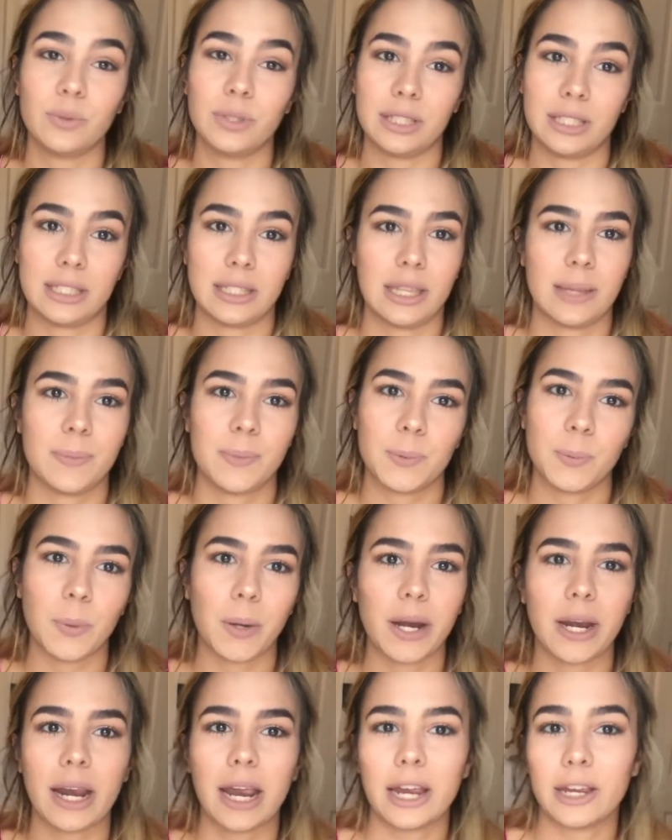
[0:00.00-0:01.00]
with the same
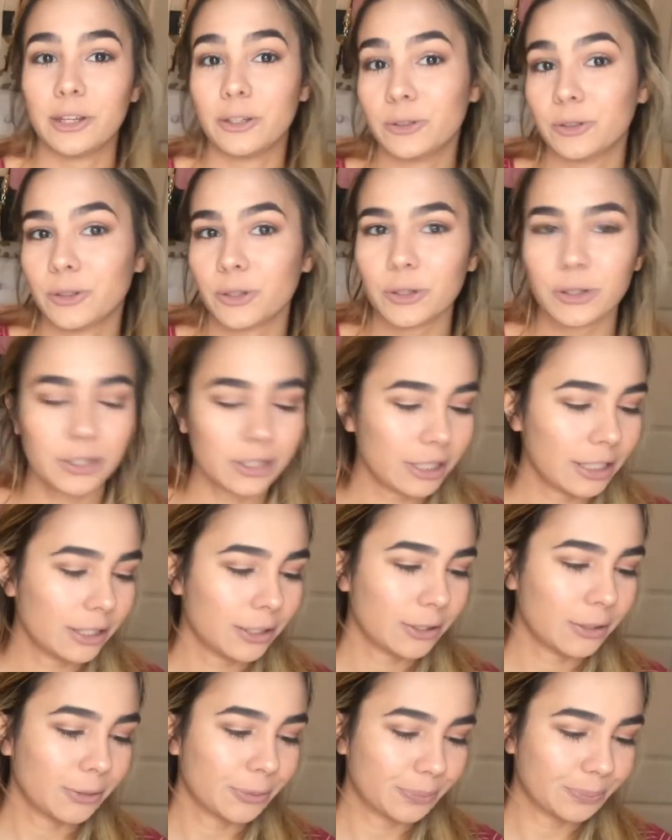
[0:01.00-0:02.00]
spray I used
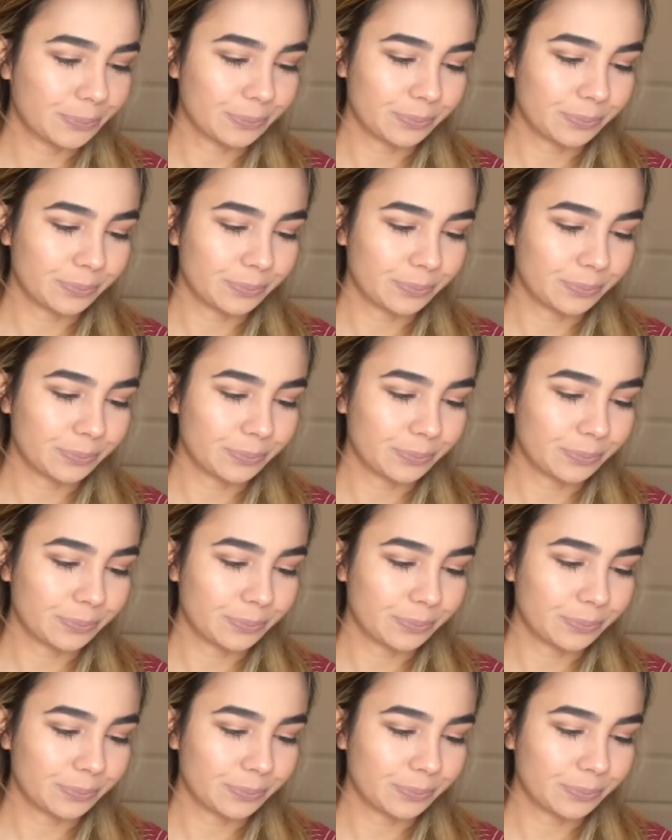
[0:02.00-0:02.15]
earlier.